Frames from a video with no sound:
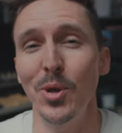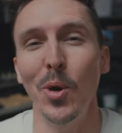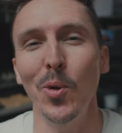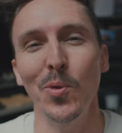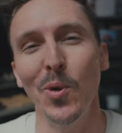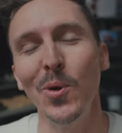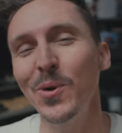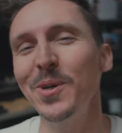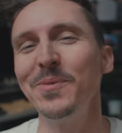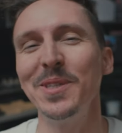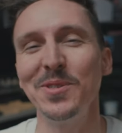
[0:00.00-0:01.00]
the whole roll?
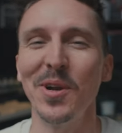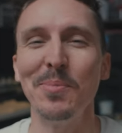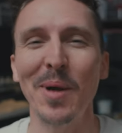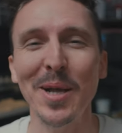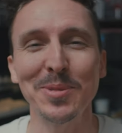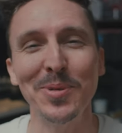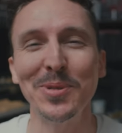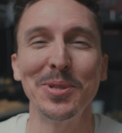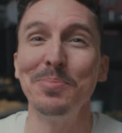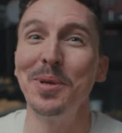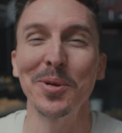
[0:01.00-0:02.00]
I mean, it's very possible
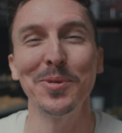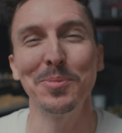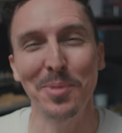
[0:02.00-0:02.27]
the meter was